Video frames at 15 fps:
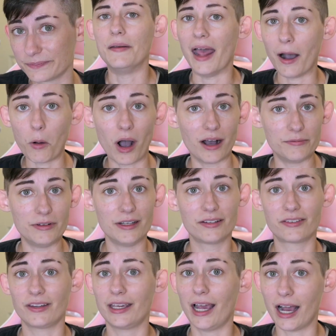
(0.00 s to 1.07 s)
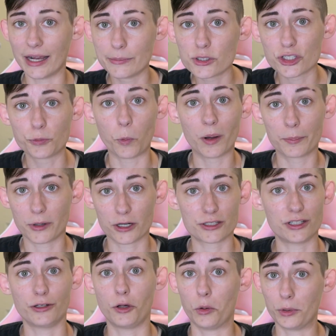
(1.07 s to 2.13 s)
Now, obviously, I'm just one
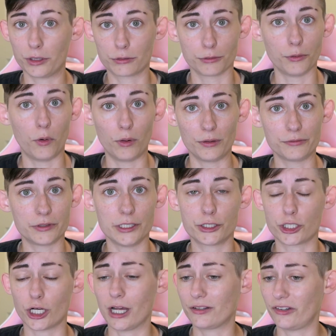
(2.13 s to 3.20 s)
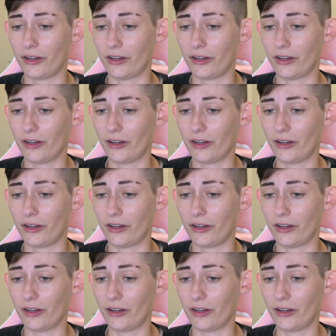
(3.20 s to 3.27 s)
person going through all of these shots,